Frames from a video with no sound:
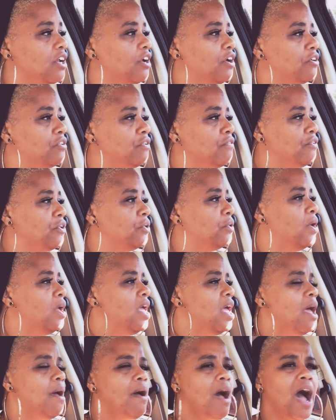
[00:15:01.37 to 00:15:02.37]
an interview.
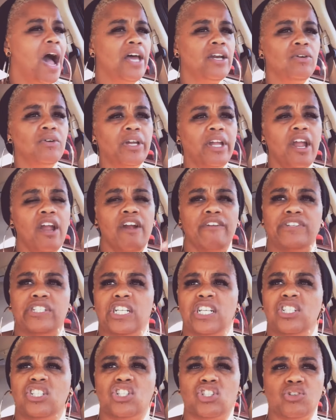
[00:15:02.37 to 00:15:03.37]
I don't care if
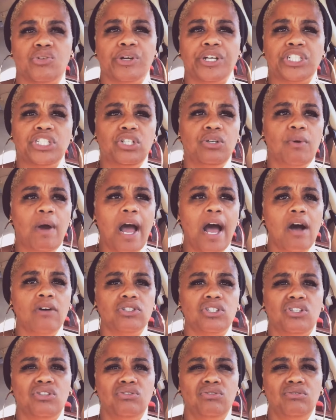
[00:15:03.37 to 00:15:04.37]
she's tricked you
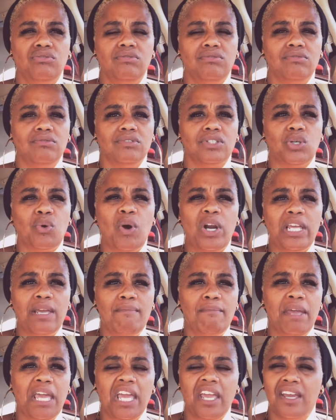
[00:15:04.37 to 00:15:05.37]
out to 20
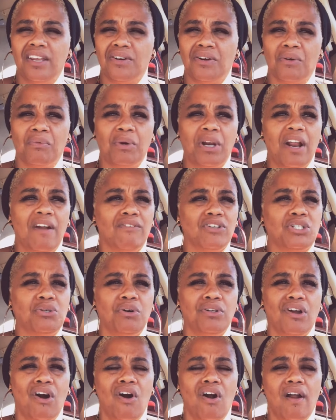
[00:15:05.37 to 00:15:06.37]
men or whatever, to
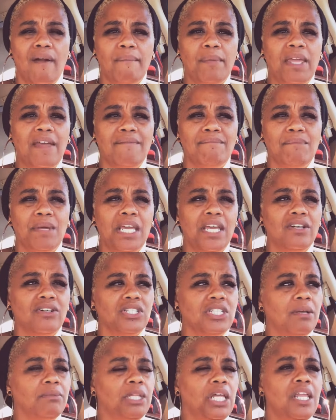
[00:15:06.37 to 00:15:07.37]
an army of men
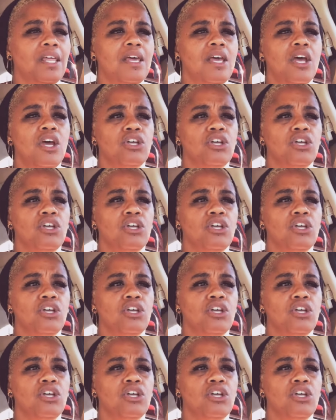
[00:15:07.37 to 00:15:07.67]
or something.